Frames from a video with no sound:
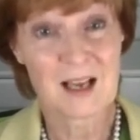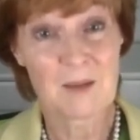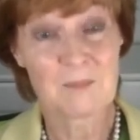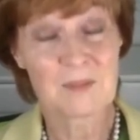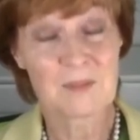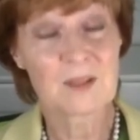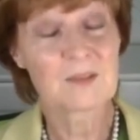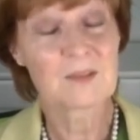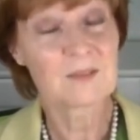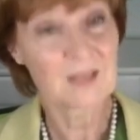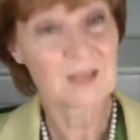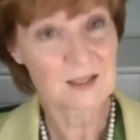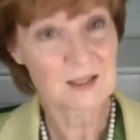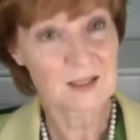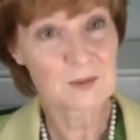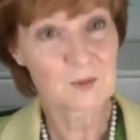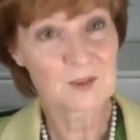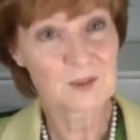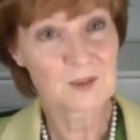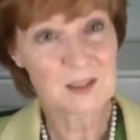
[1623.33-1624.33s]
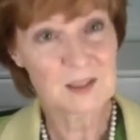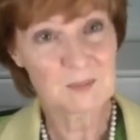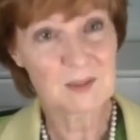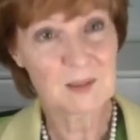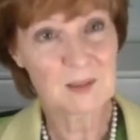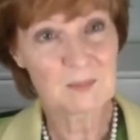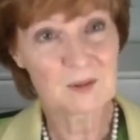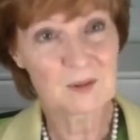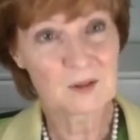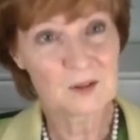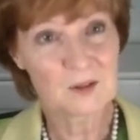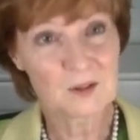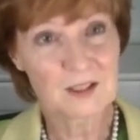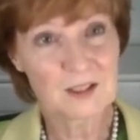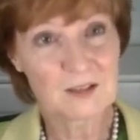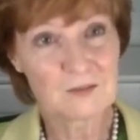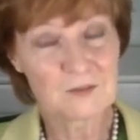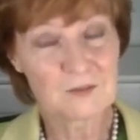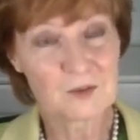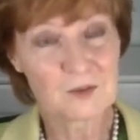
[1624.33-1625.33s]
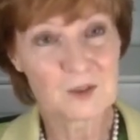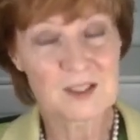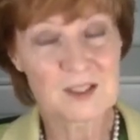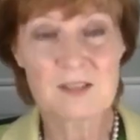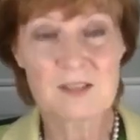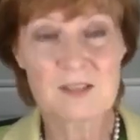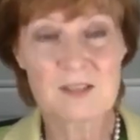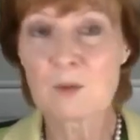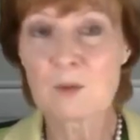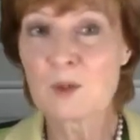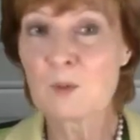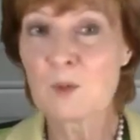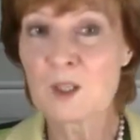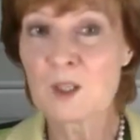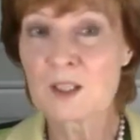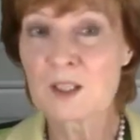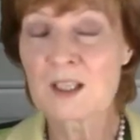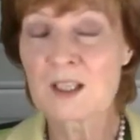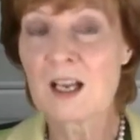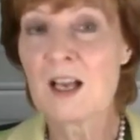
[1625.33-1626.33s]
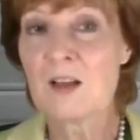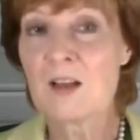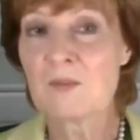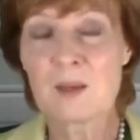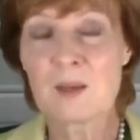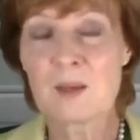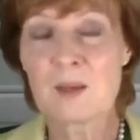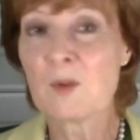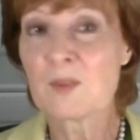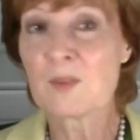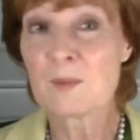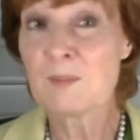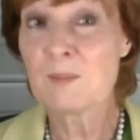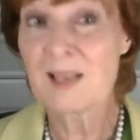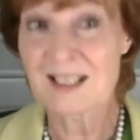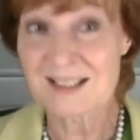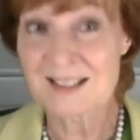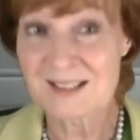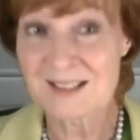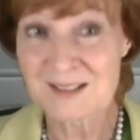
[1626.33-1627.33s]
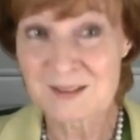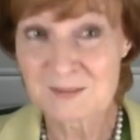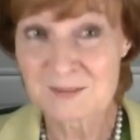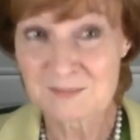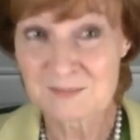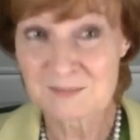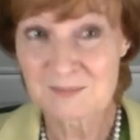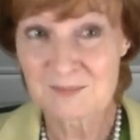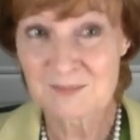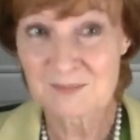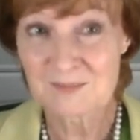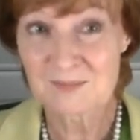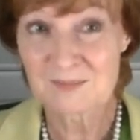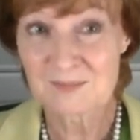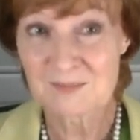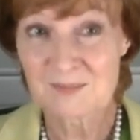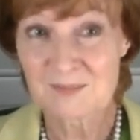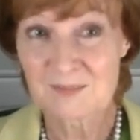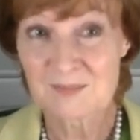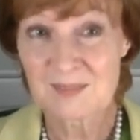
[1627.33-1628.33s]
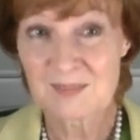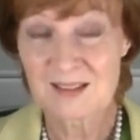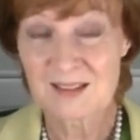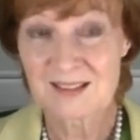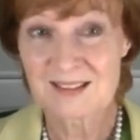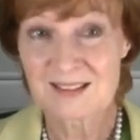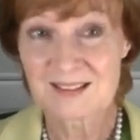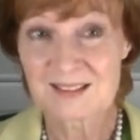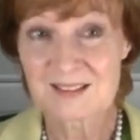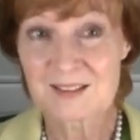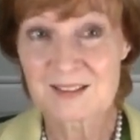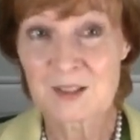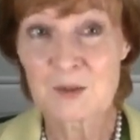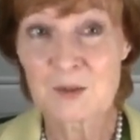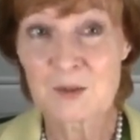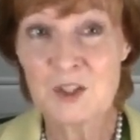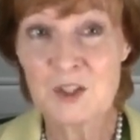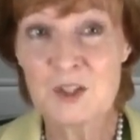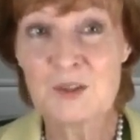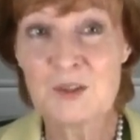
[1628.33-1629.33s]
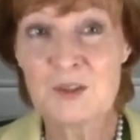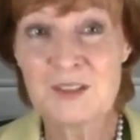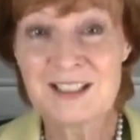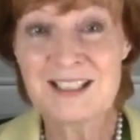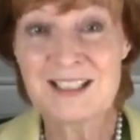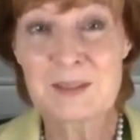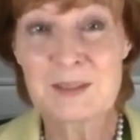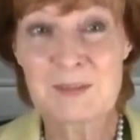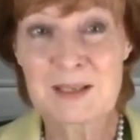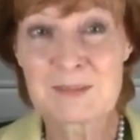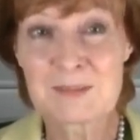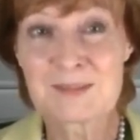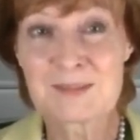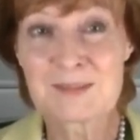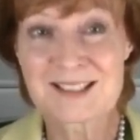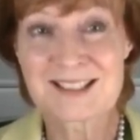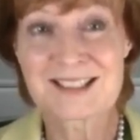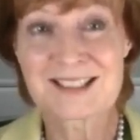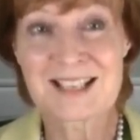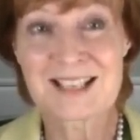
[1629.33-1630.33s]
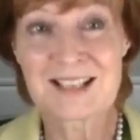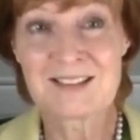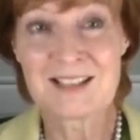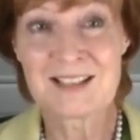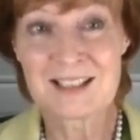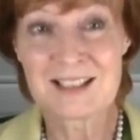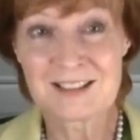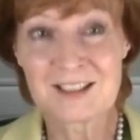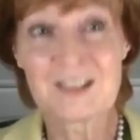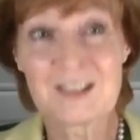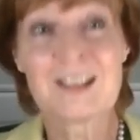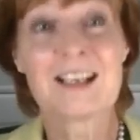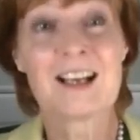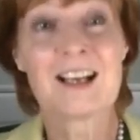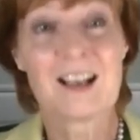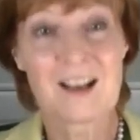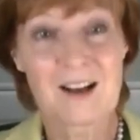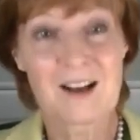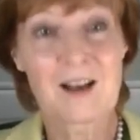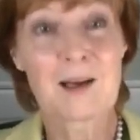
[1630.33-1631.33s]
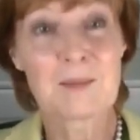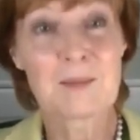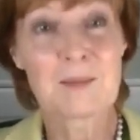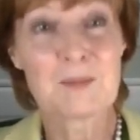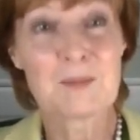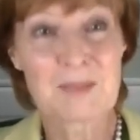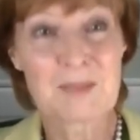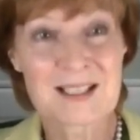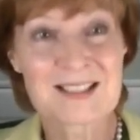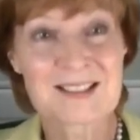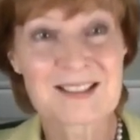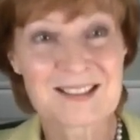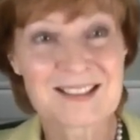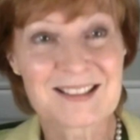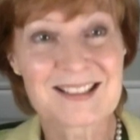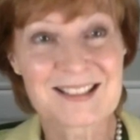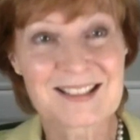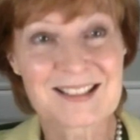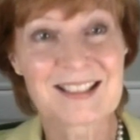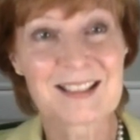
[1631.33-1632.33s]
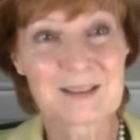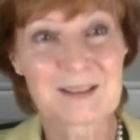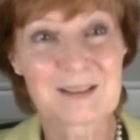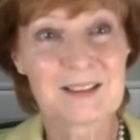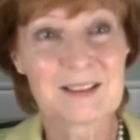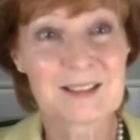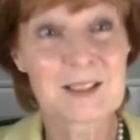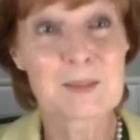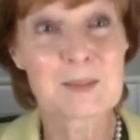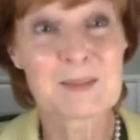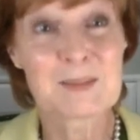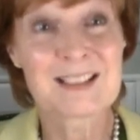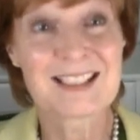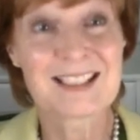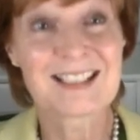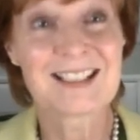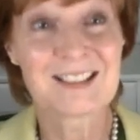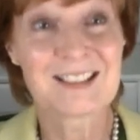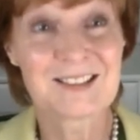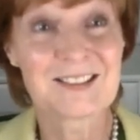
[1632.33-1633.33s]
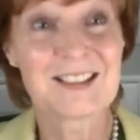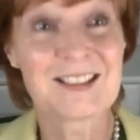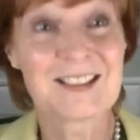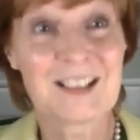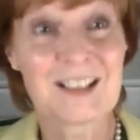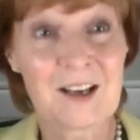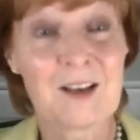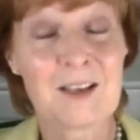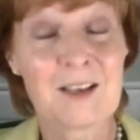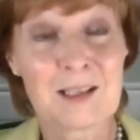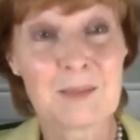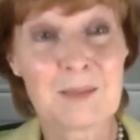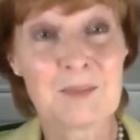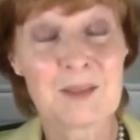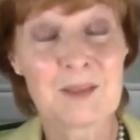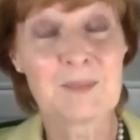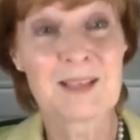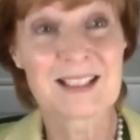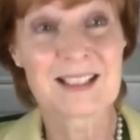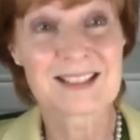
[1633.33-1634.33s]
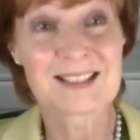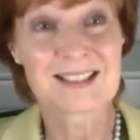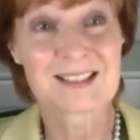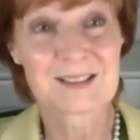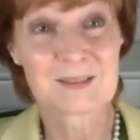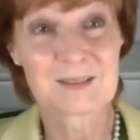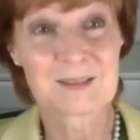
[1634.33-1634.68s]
But that's what these people are looking for. You see, they want to work, they want the best. So you need to be able to stand there and go, I'm the best at this thing, at this particular thing, I am the best.